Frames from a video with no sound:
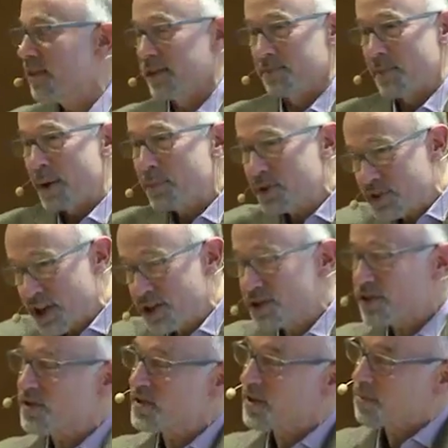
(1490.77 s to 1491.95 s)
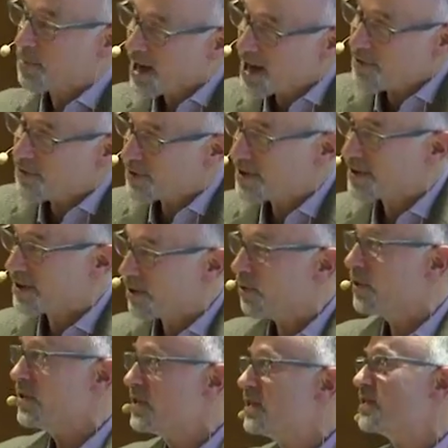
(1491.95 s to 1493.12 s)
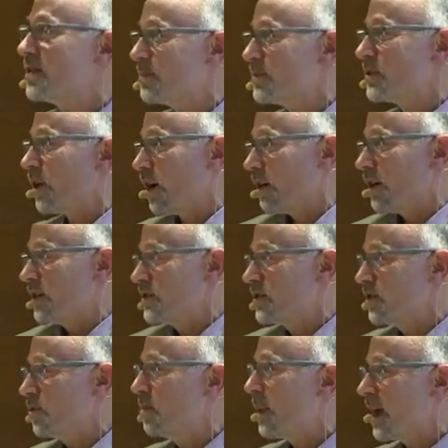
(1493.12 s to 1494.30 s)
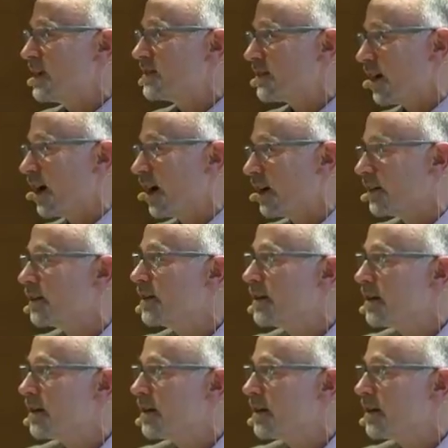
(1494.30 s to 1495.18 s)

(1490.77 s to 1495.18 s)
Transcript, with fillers: the member stations that pay for the, the, the systems are, is still based on